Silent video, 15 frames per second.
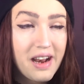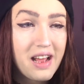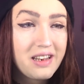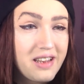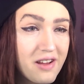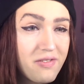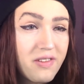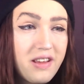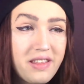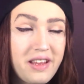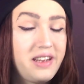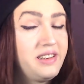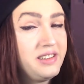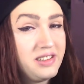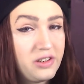and I definitely
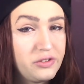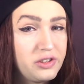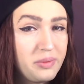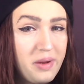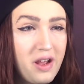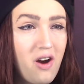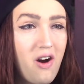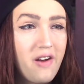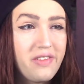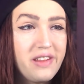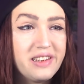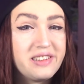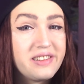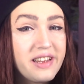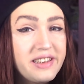think it deserves to be on
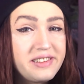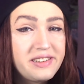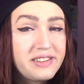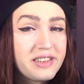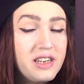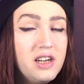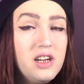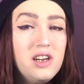this list.